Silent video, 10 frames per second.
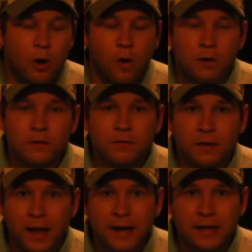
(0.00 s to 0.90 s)
all of the
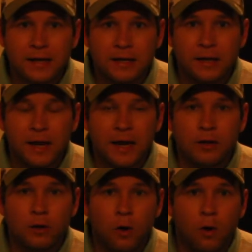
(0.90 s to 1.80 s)
lighting
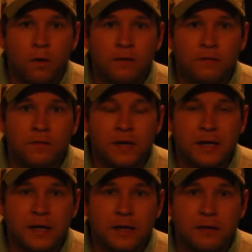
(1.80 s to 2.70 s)
and all of
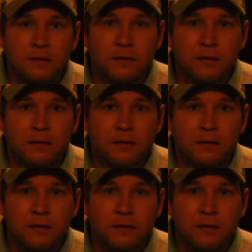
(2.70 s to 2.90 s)
the